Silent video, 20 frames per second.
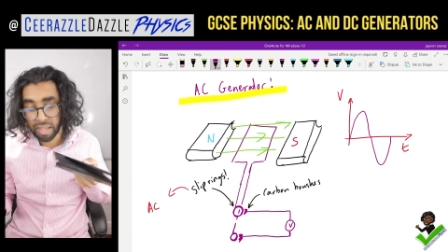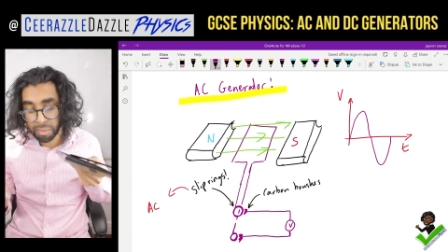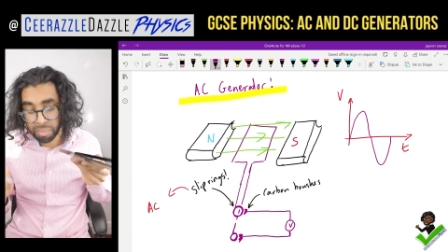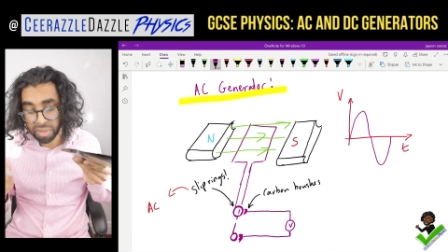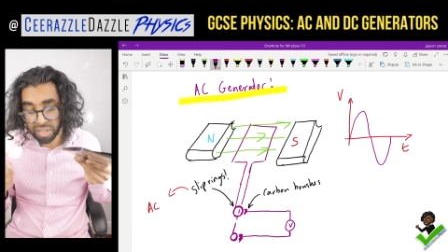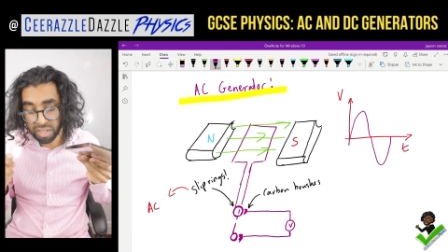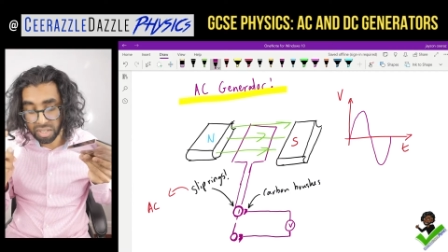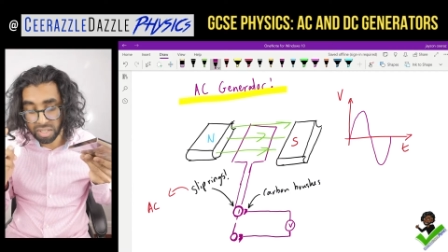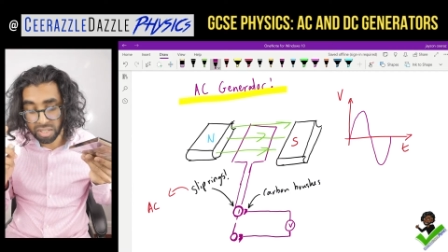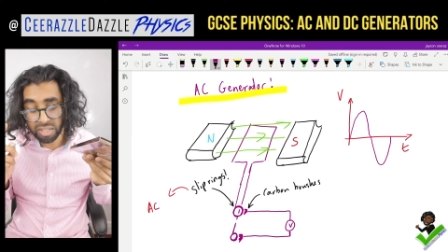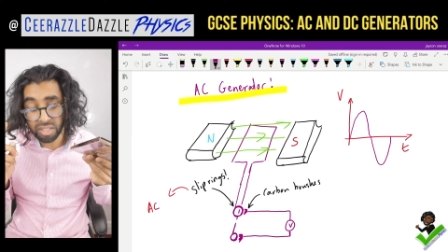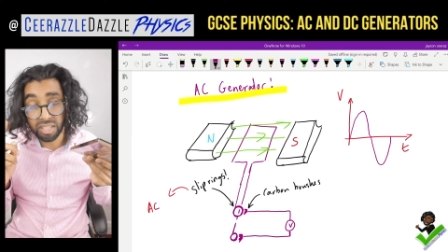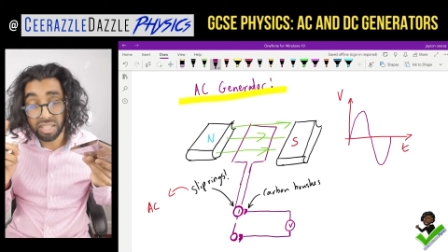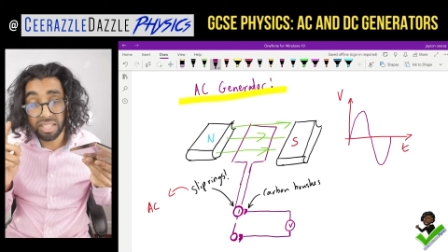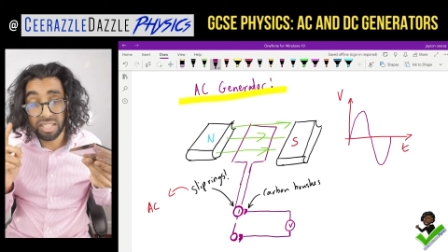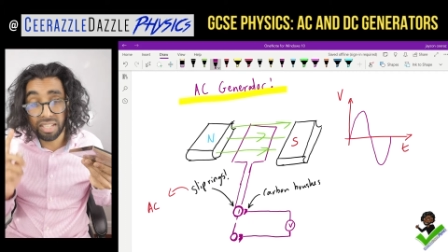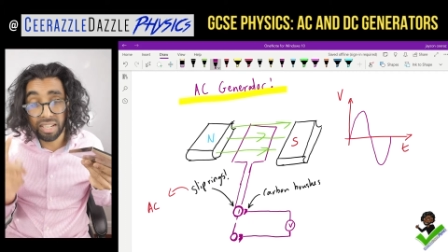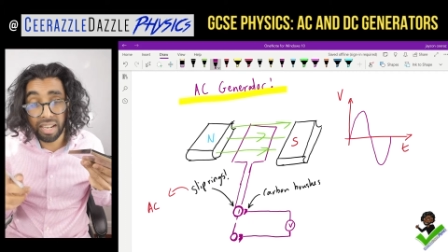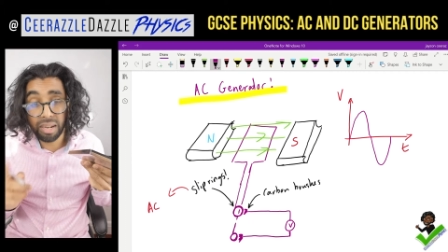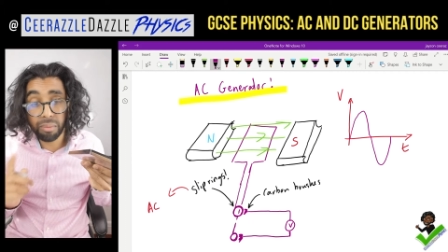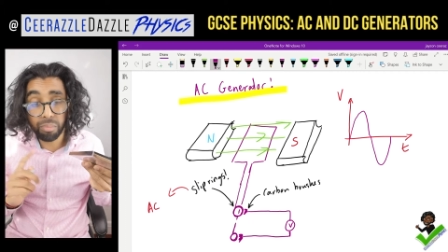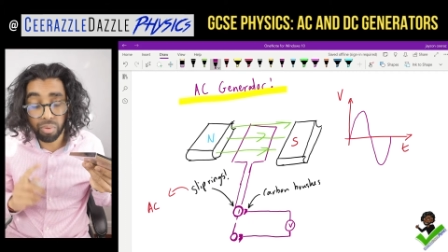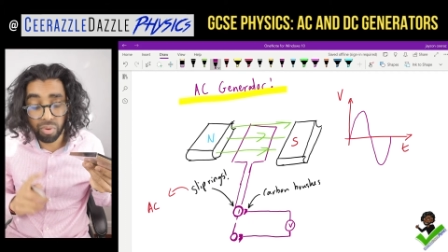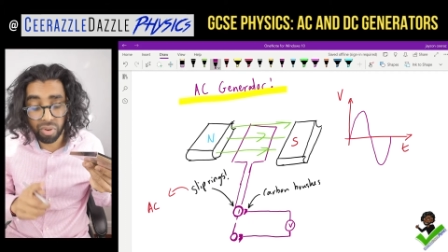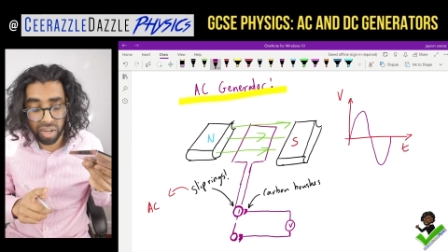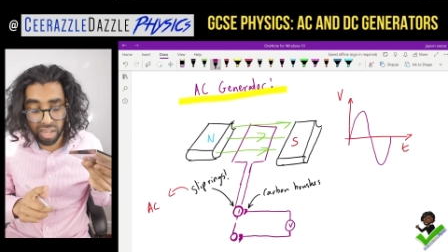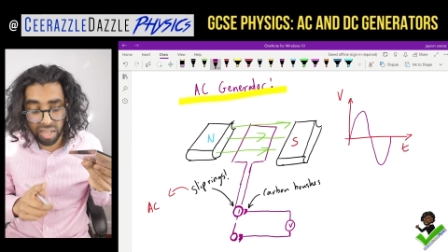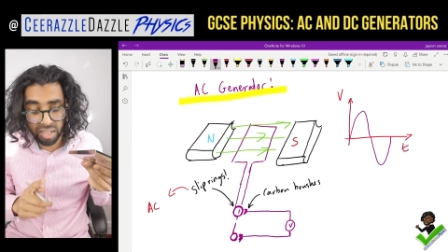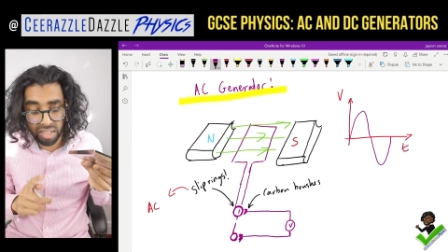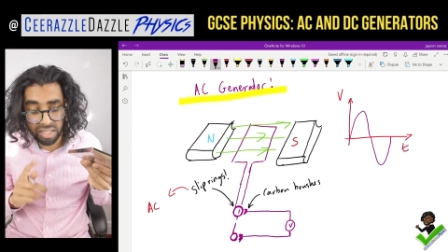Because the slip
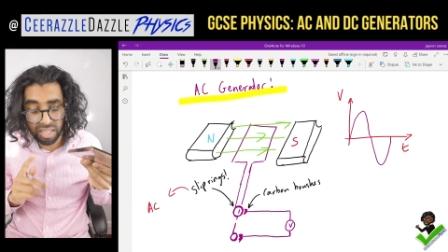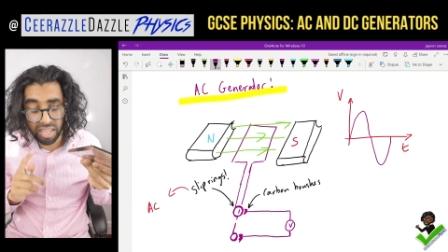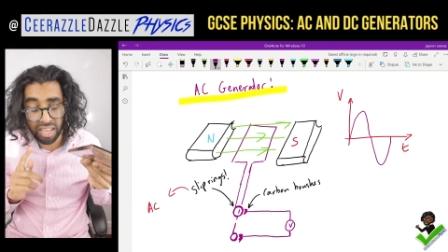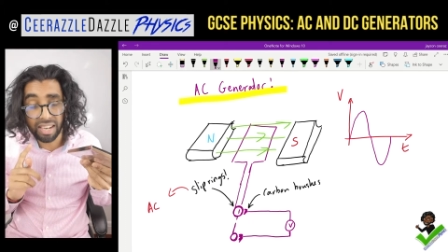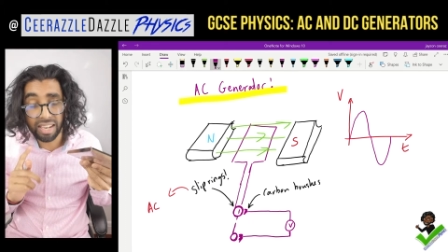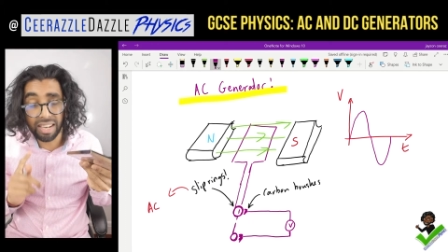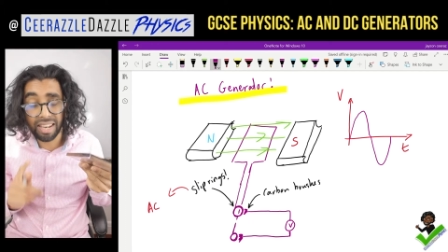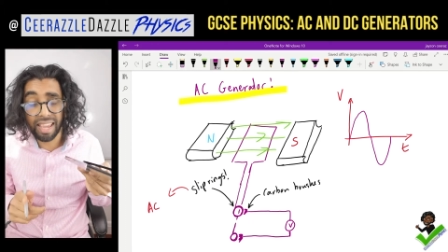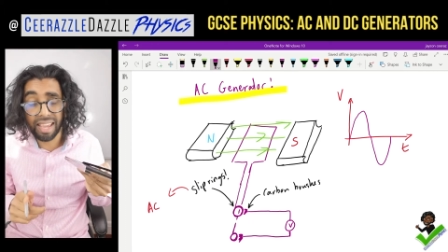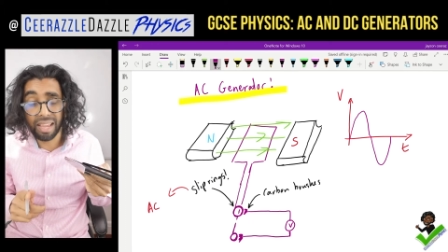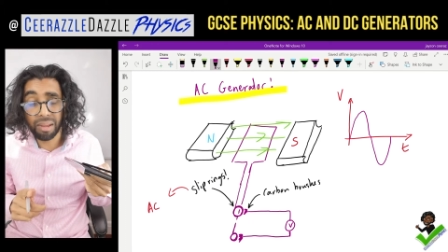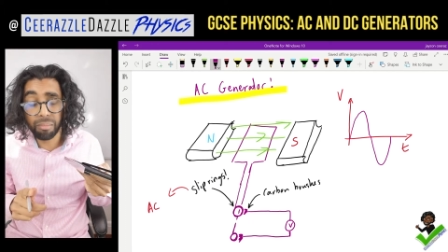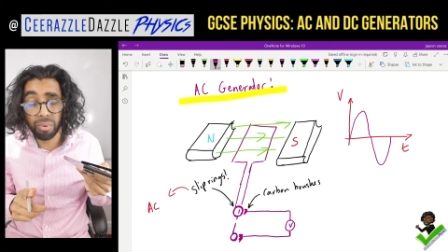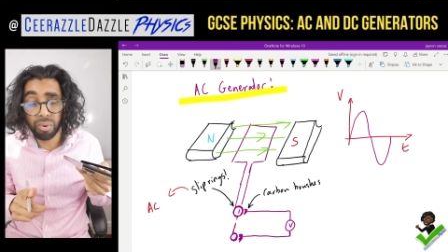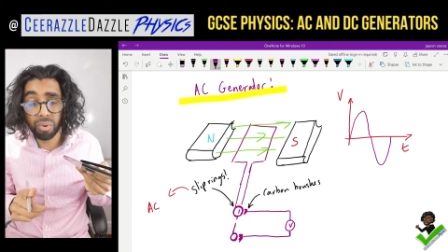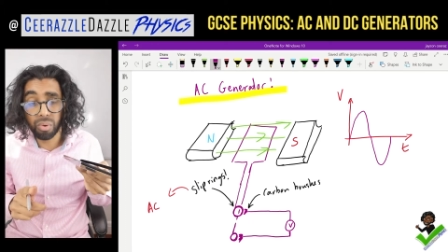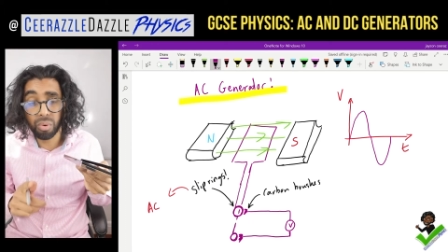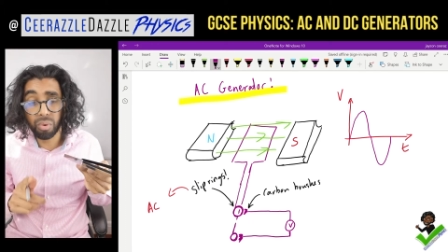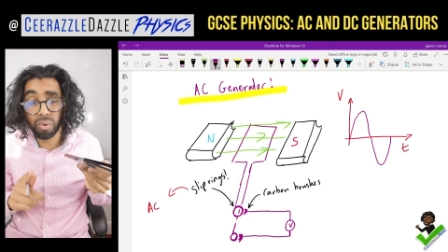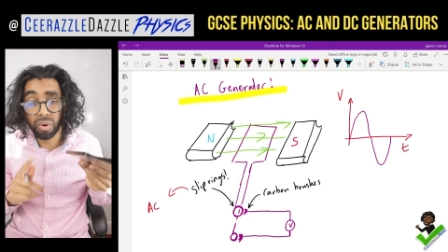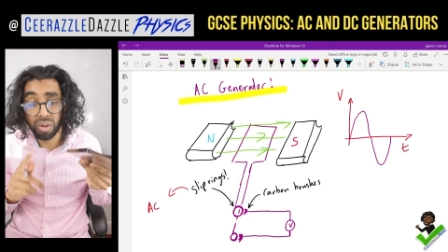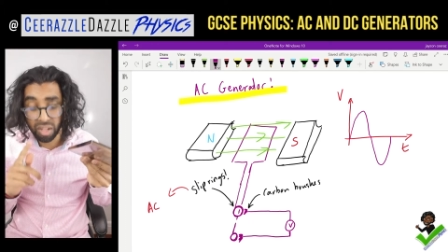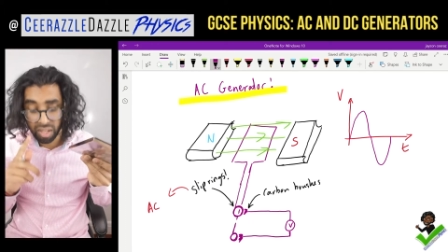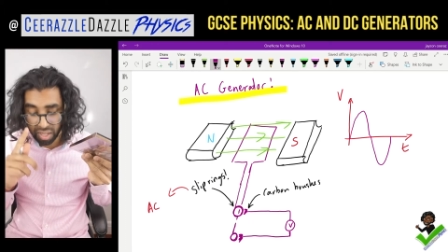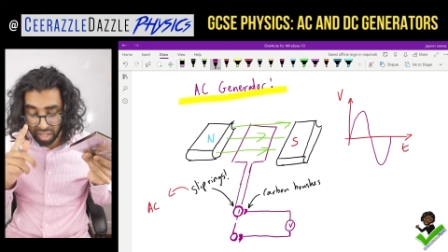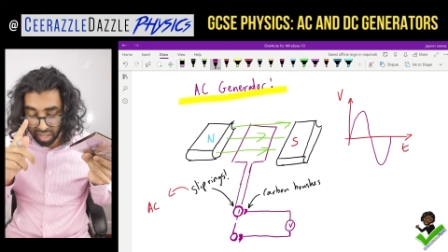rings enable